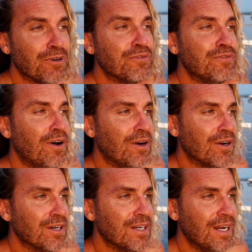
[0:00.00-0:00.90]

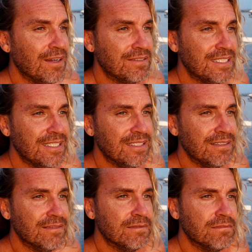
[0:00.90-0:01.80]
far, I've
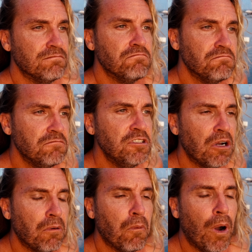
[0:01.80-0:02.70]
seen,
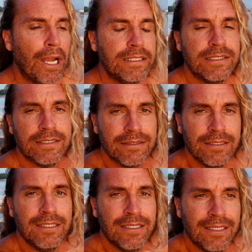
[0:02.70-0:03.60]

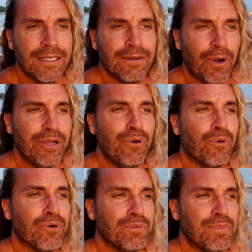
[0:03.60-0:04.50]
white
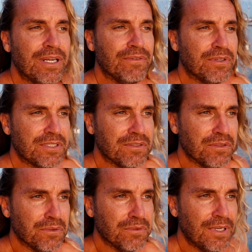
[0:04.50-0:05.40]
coral, but I've
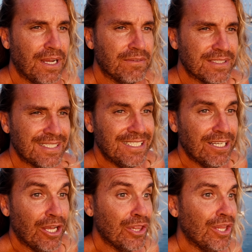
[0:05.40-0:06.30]
also haven't seen
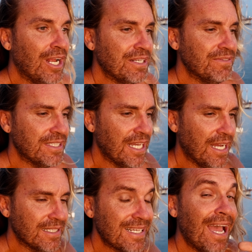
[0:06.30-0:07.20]
a lot of it that
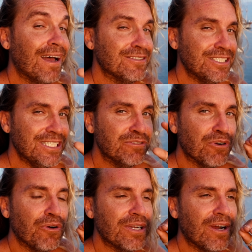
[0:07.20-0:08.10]
has algae
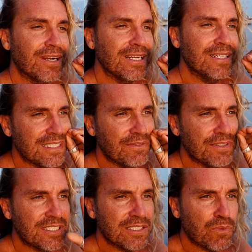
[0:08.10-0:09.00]
growing on it. As if
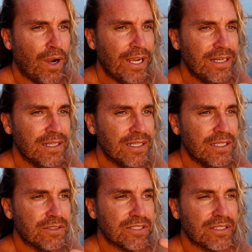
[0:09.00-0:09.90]
it's just white,
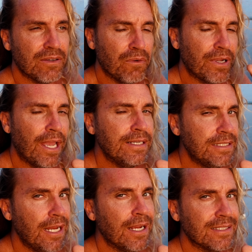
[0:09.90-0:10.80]
there's an okay
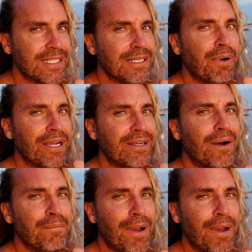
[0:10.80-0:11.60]
chance that it might come